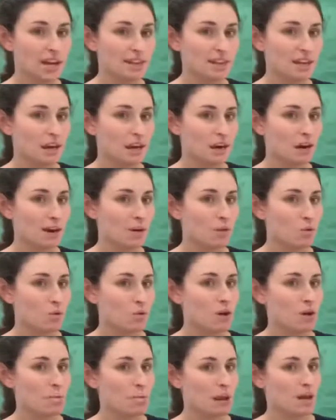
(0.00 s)
there are
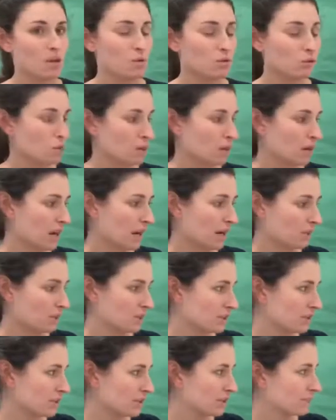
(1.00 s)
warm and cool
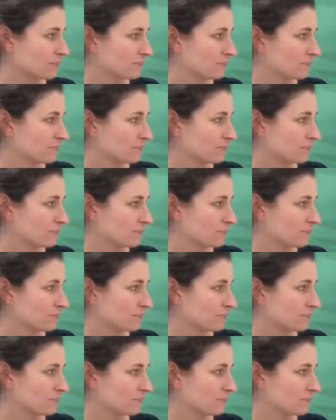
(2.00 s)
colors.